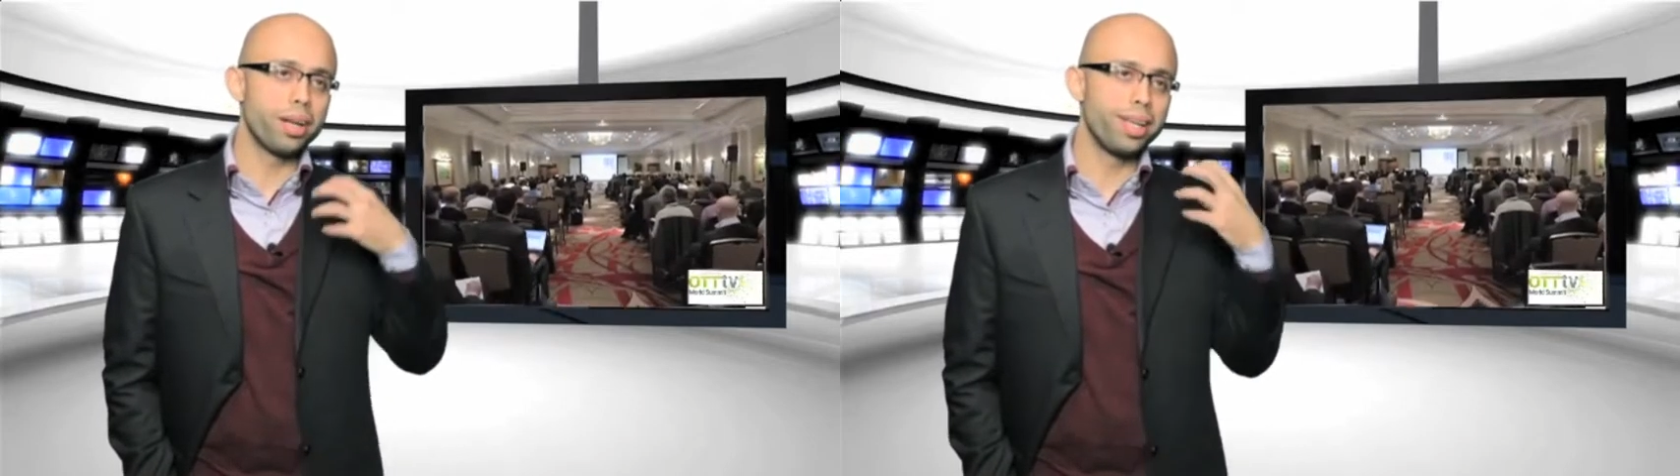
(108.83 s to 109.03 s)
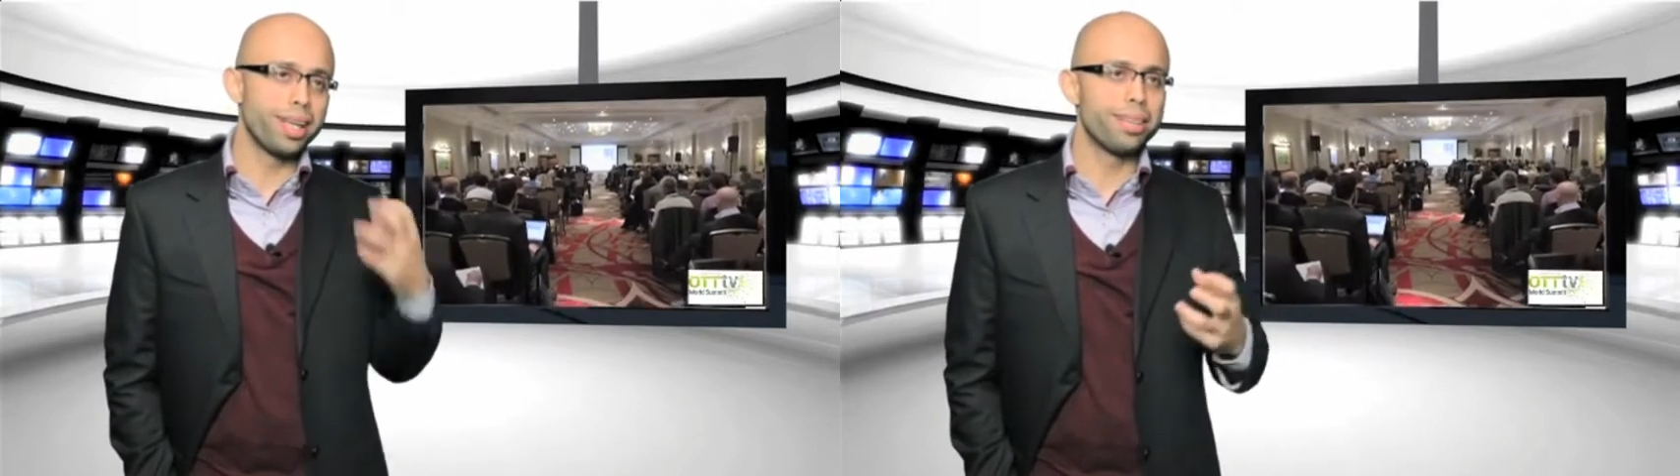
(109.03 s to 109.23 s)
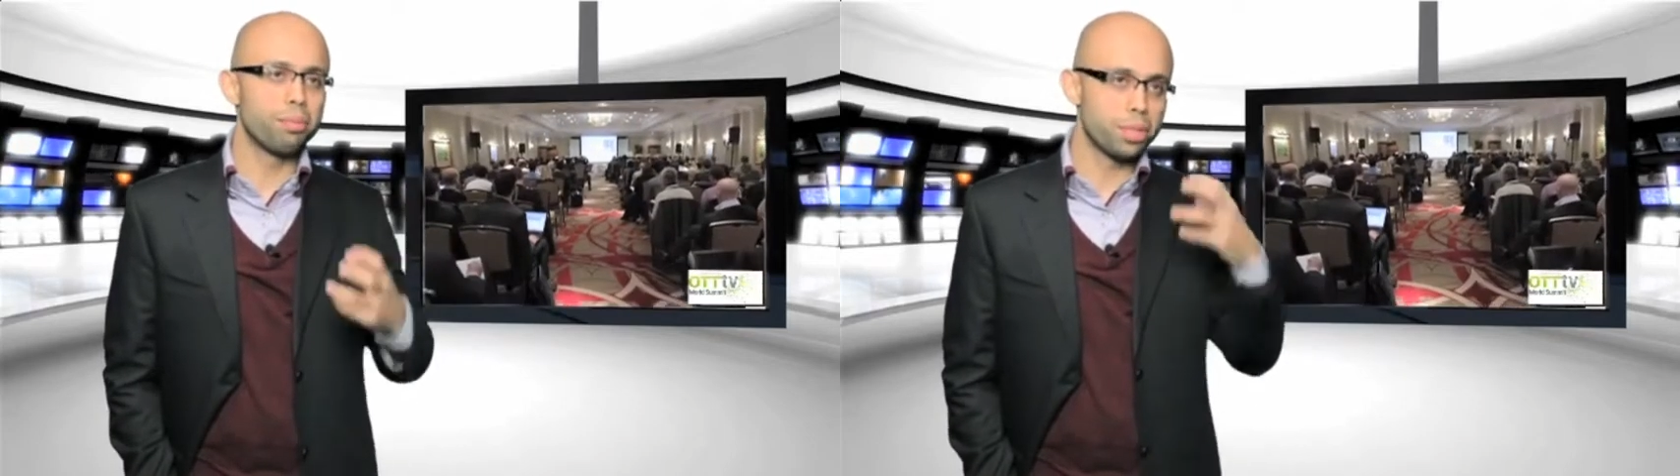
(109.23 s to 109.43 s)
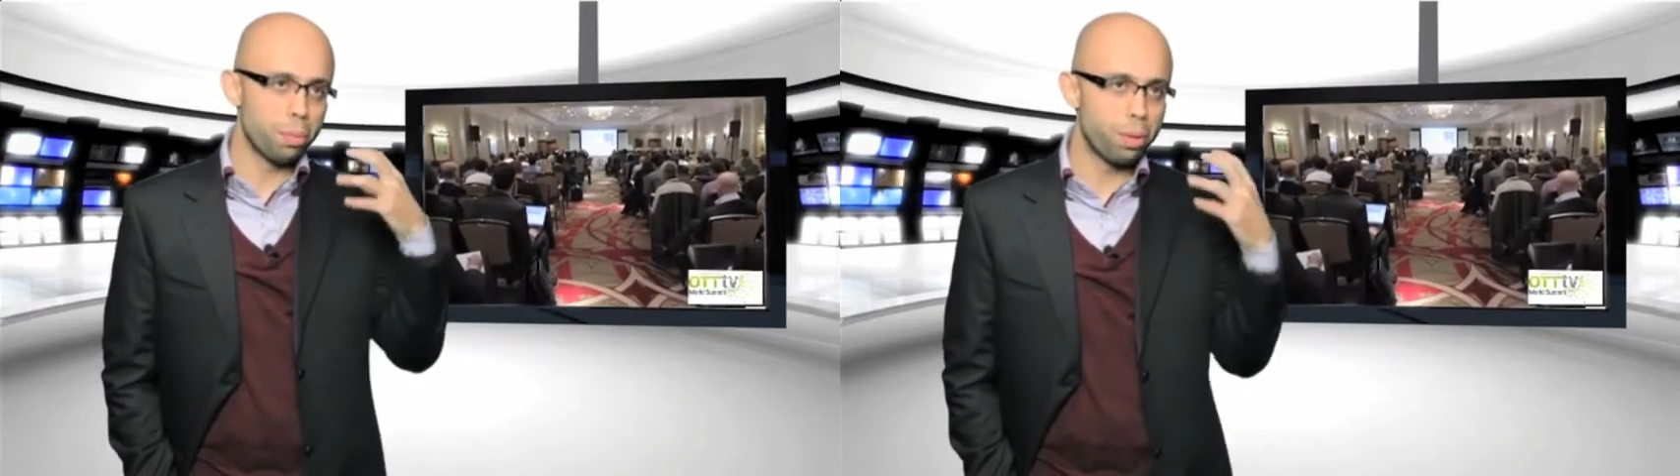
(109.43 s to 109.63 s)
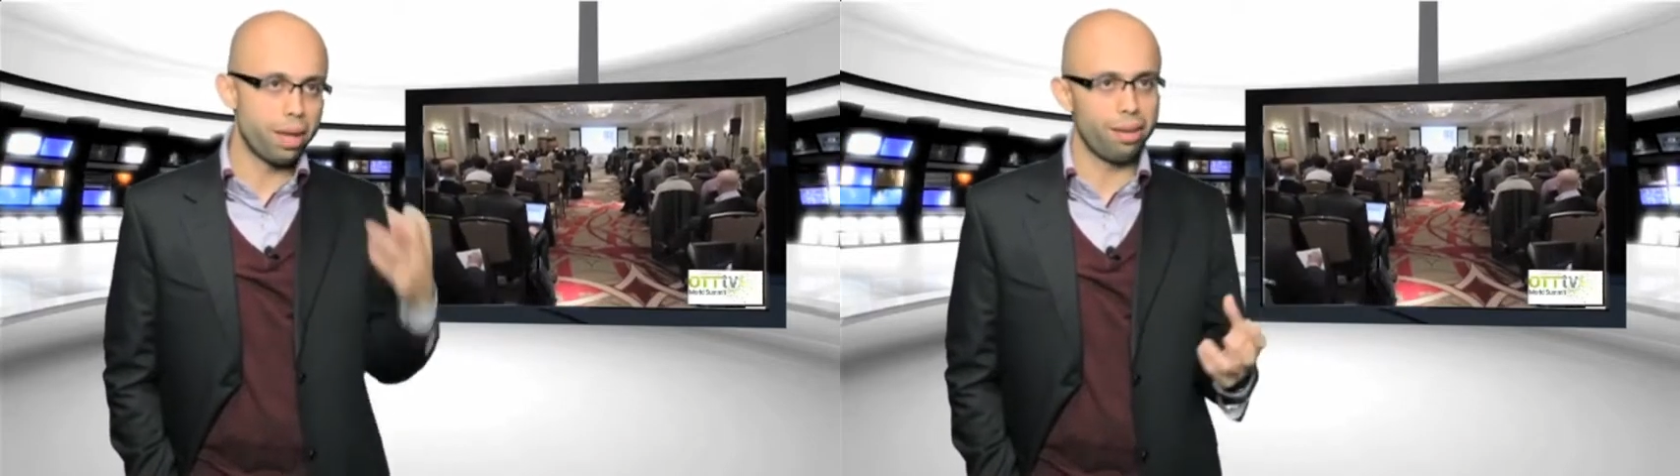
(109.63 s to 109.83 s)
to get them
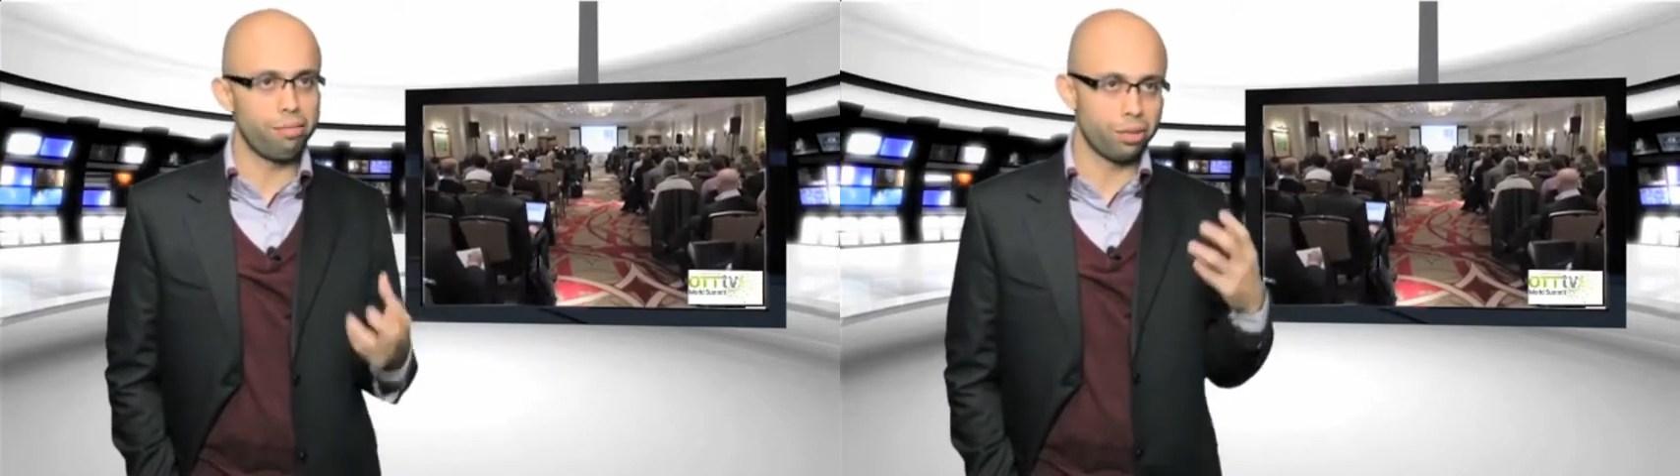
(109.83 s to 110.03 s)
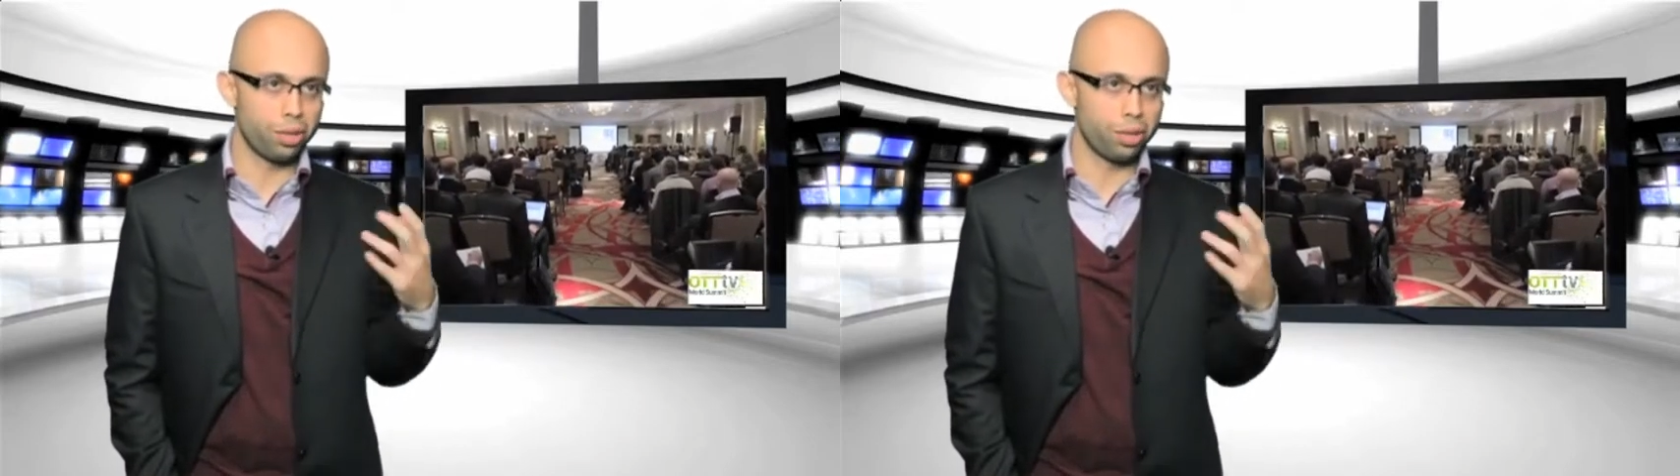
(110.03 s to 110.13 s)
to pay for